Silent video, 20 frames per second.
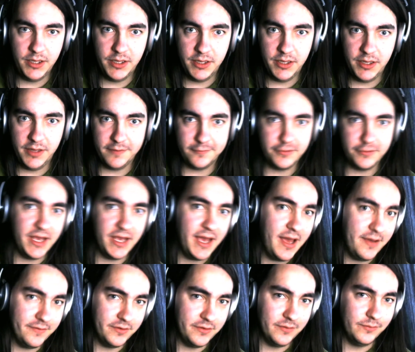If we
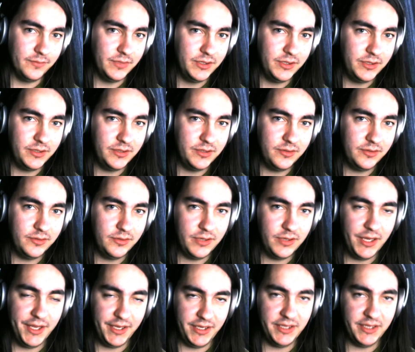have them,
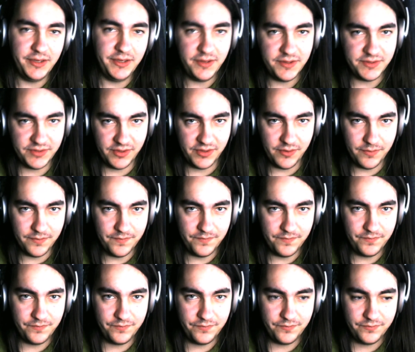I can eat some,
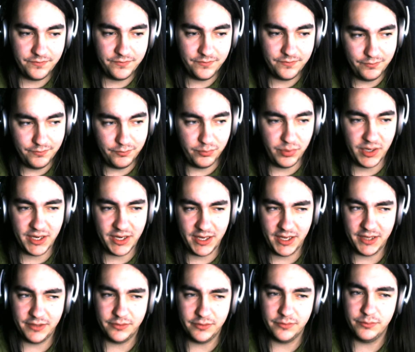but I
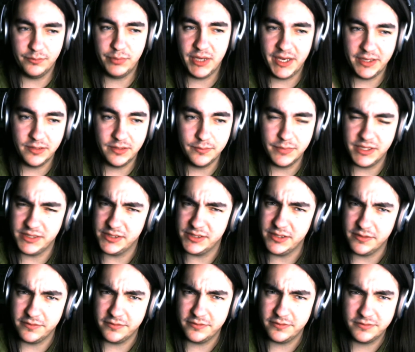don't buy them
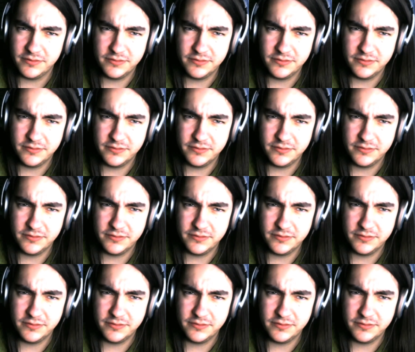myself.